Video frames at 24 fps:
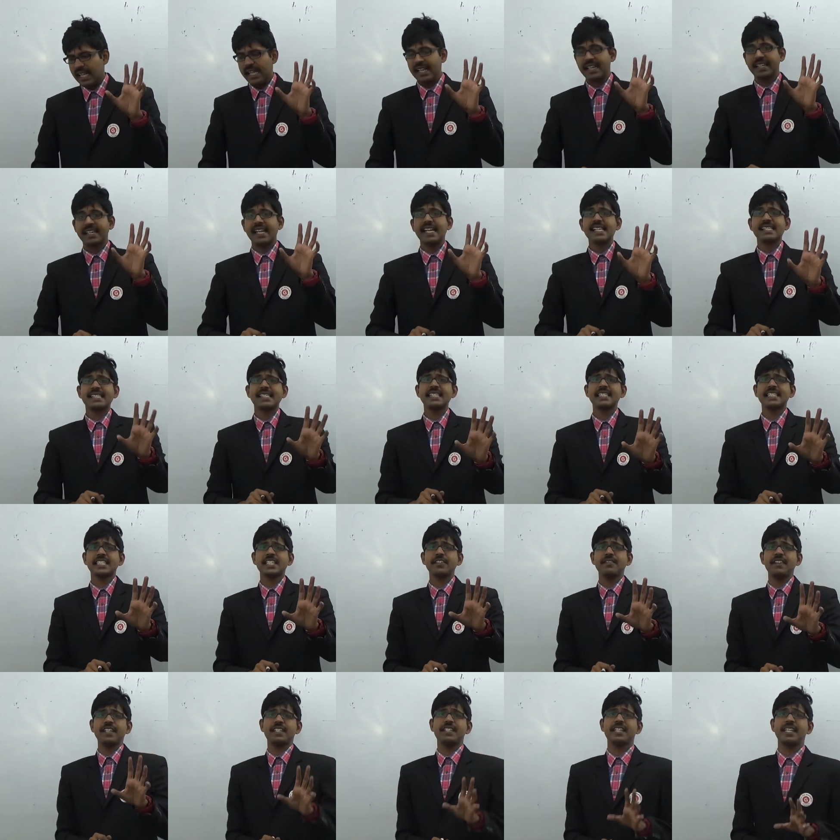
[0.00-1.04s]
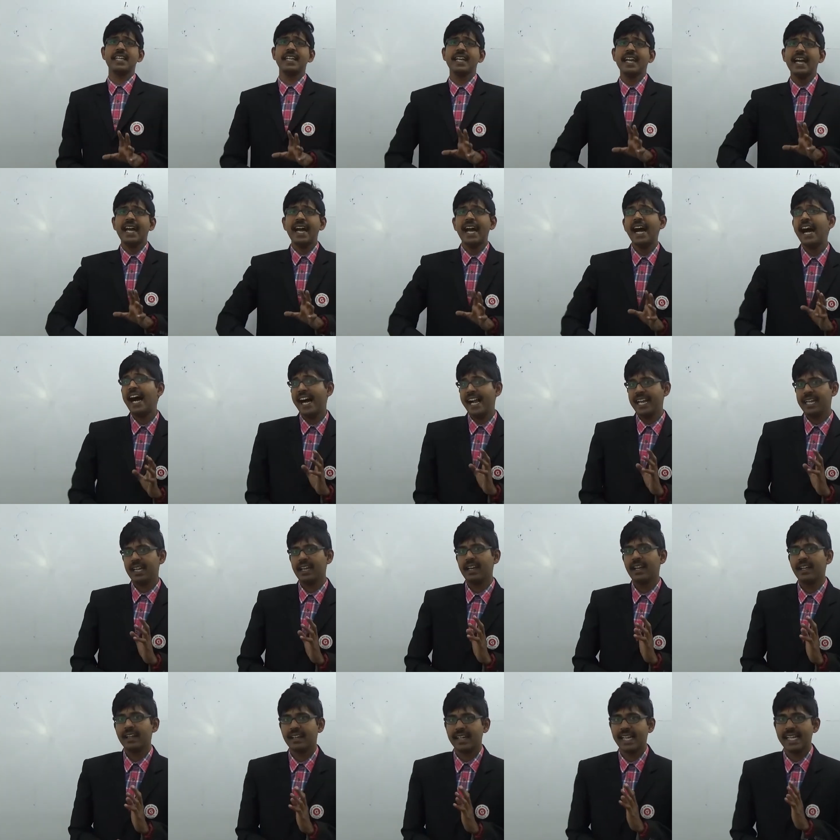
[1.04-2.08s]
resistivity
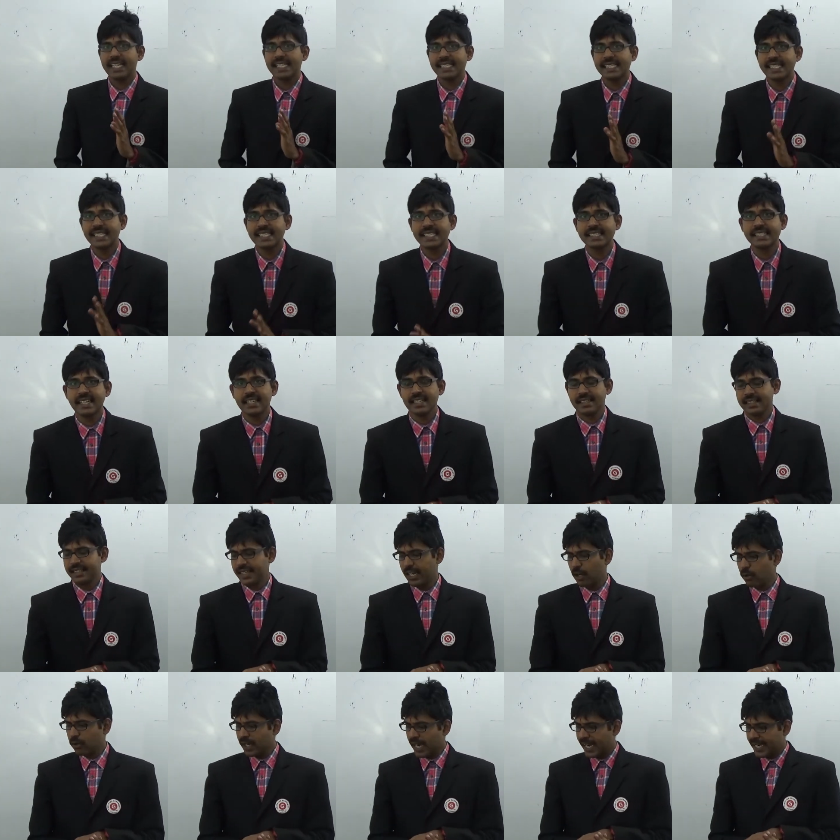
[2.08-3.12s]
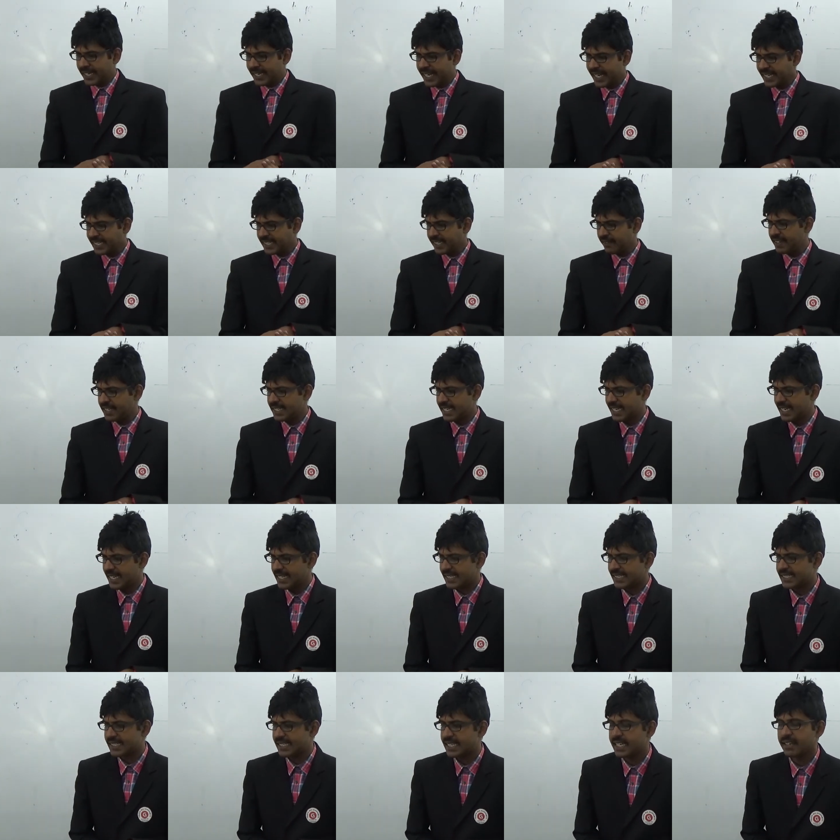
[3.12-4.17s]
and resistance. Now, conductivity
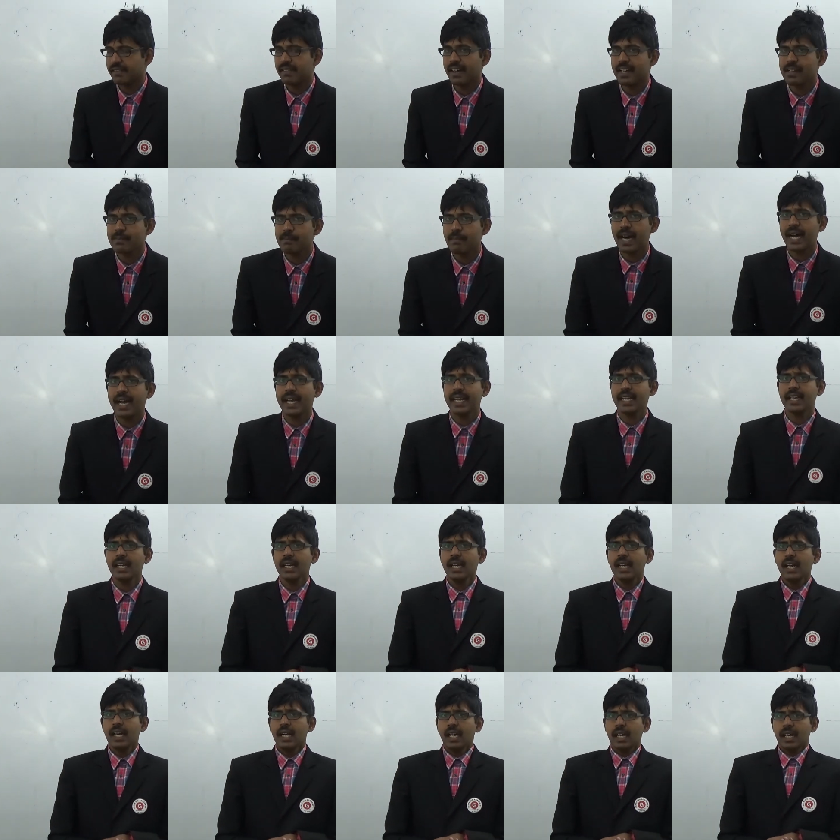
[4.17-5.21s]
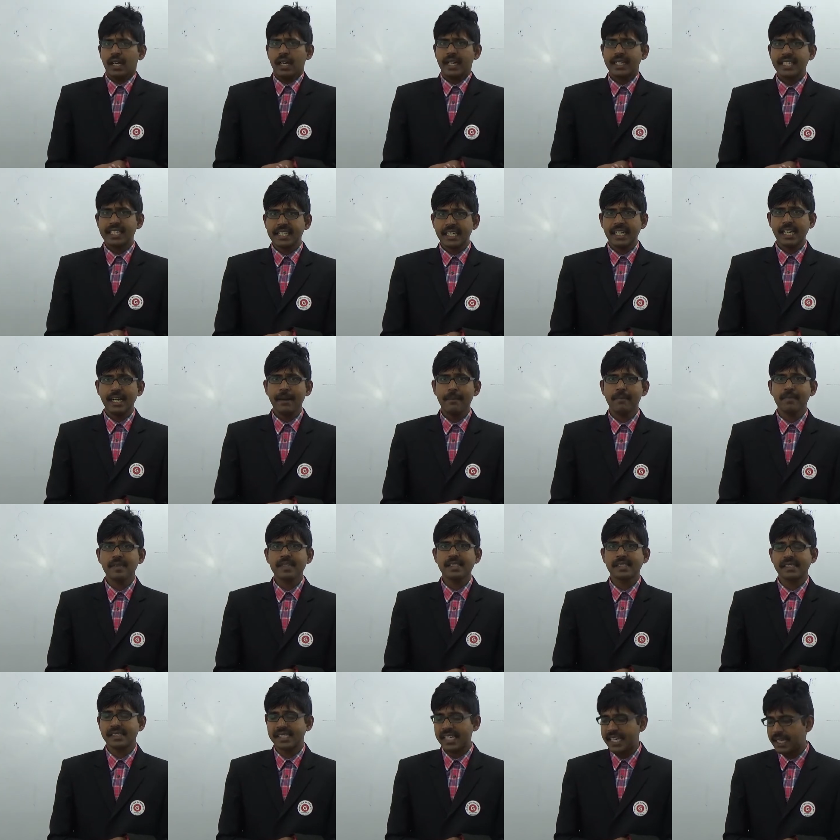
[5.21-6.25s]
is given by a term
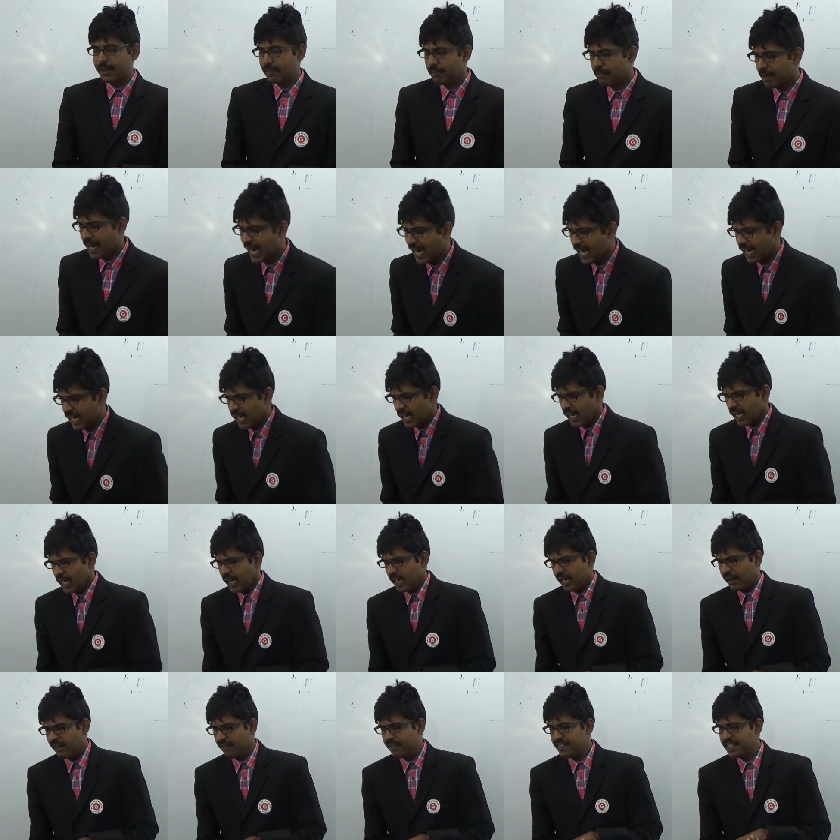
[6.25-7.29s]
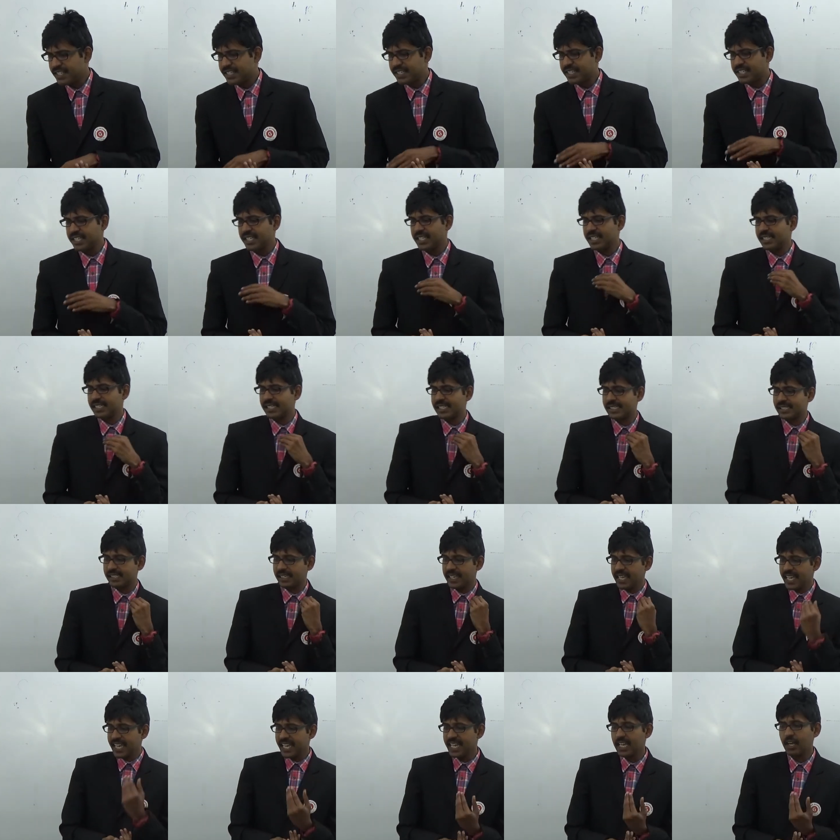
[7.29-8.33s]
sigma, which is
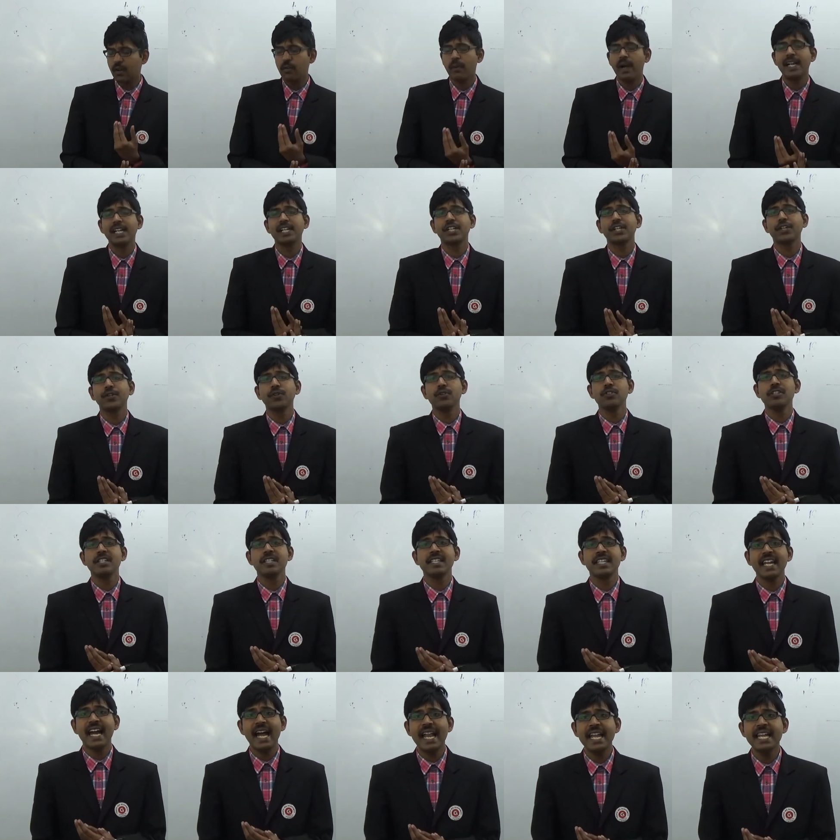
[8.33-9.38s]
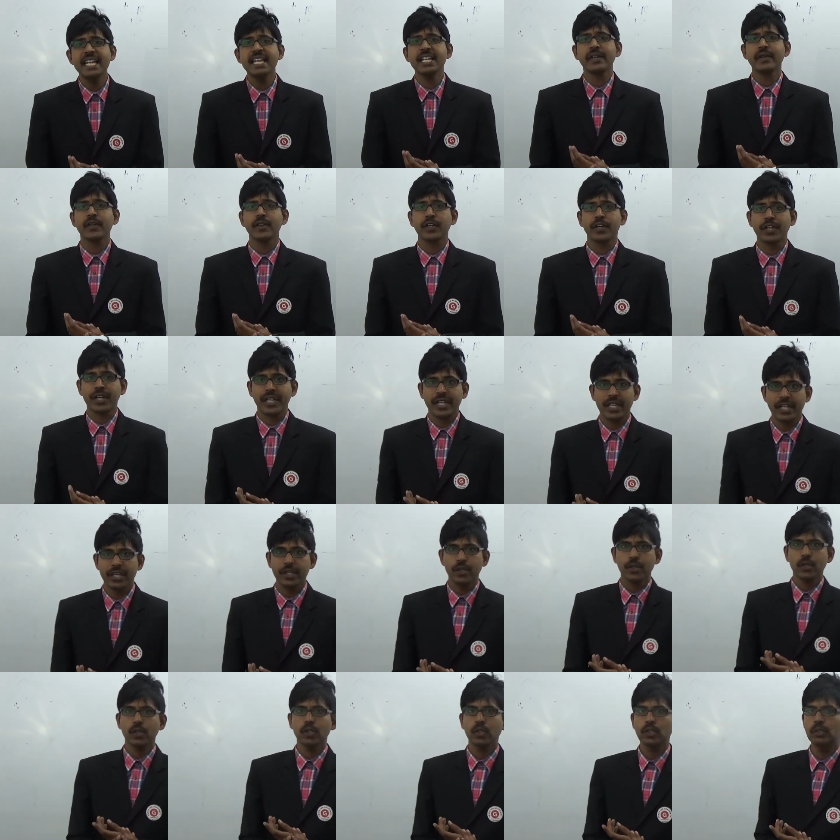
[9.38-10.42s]
equal to
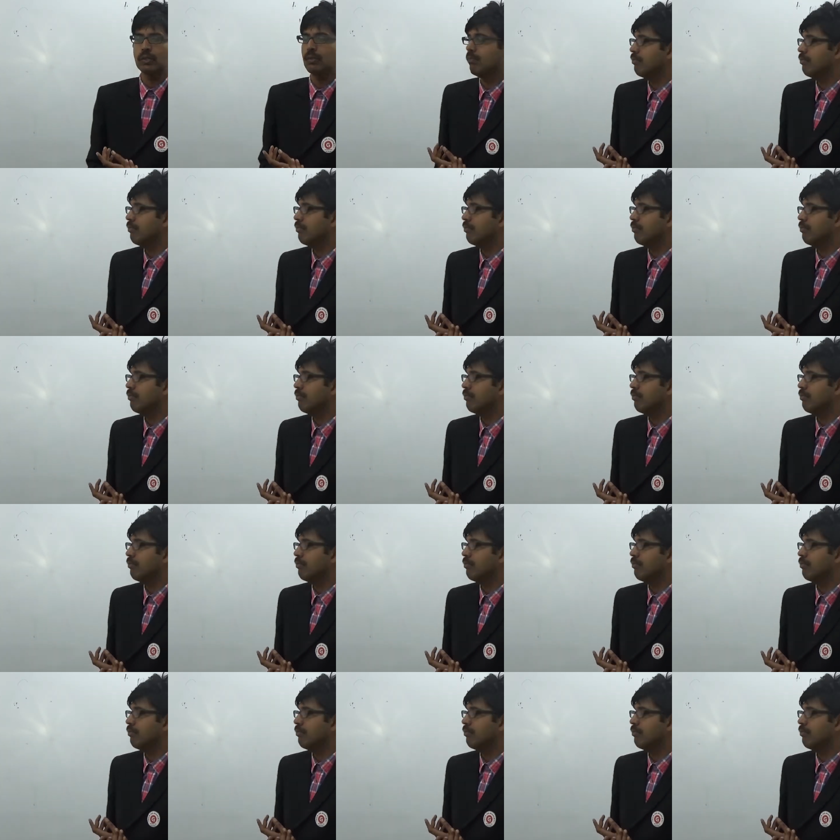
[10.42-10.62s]
NQ